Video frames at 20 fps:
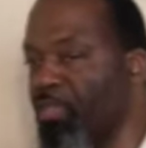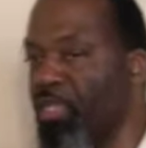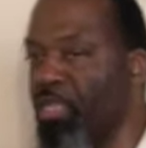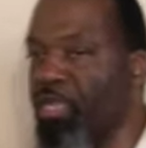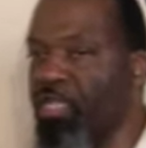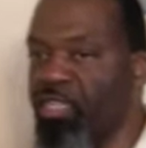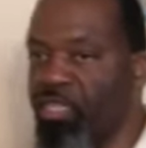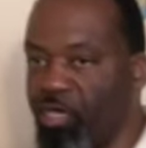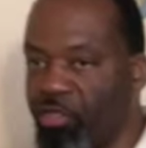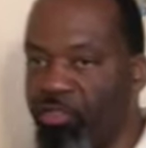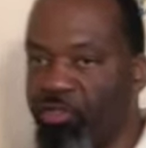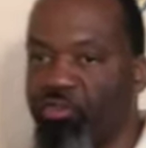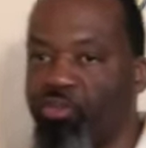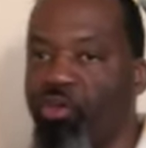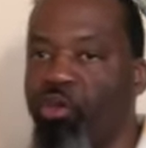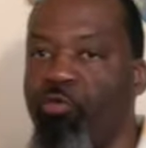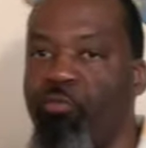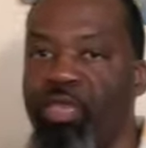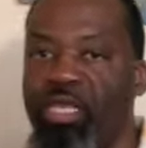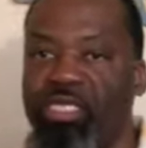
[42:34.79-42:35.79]
And the other
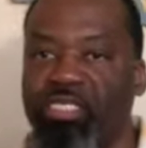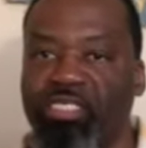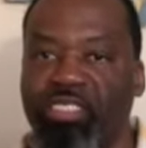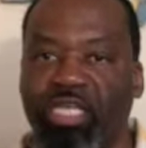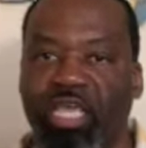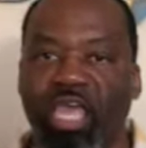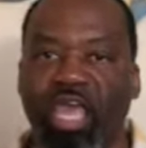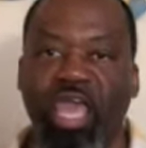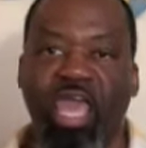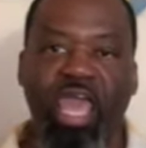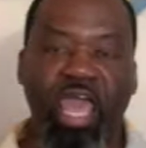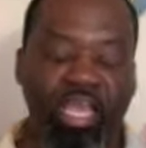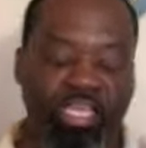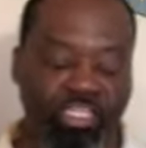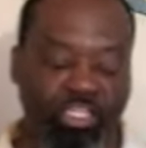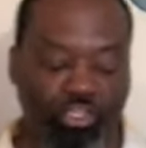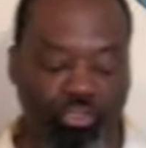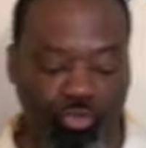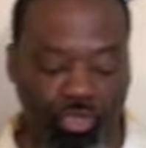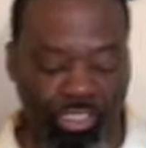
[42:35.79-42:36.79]
term is
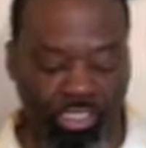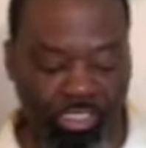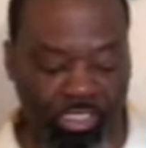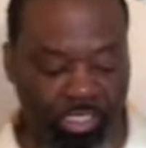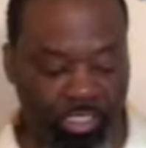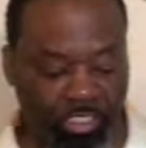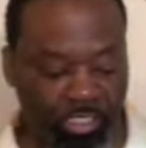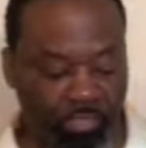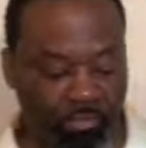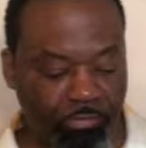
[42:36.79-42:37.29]
extrinsic.